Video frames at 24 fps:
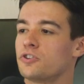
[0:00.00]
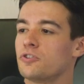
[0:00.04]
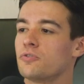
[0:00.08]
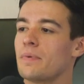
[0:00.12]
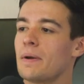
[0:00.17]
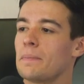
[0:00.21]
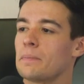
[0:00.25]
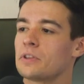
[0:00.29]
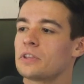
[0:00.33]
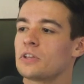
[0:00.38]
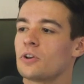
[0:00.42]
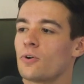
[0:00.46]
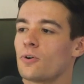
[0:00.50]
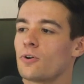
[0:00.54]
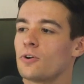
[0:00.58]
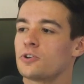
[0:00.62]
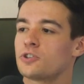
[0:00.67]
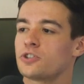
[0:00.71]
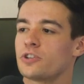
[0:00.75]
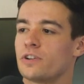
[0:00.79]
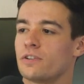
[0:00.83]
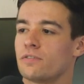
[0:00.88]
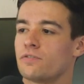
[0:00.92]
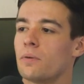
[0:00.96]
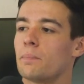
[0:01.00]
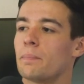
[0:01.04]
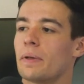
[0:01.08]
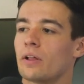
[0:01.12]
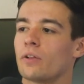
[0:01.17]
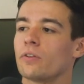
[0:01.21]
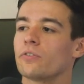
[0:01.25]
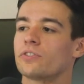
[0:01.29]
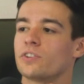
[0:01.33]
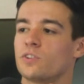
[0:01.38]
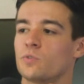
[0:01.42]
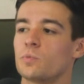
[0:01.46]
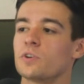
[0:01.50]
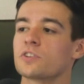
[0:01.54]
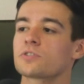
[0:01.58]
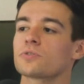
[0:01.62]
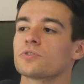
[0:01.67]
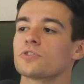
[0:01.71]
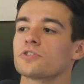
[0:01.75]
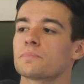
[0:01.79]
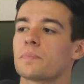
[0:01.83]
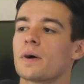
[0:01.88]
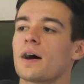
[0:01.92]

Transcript: do you remember the origin of the Bells and Whistles